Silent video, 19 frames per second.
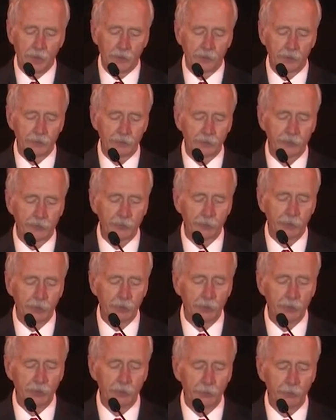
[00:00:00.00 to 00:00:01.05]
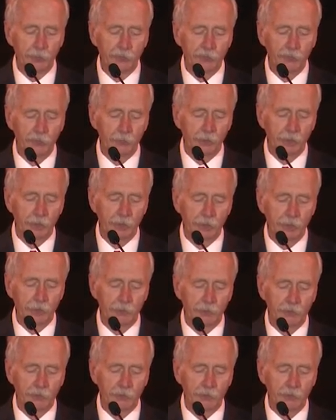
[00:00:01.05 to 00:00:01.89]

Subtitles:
There's a small commercial market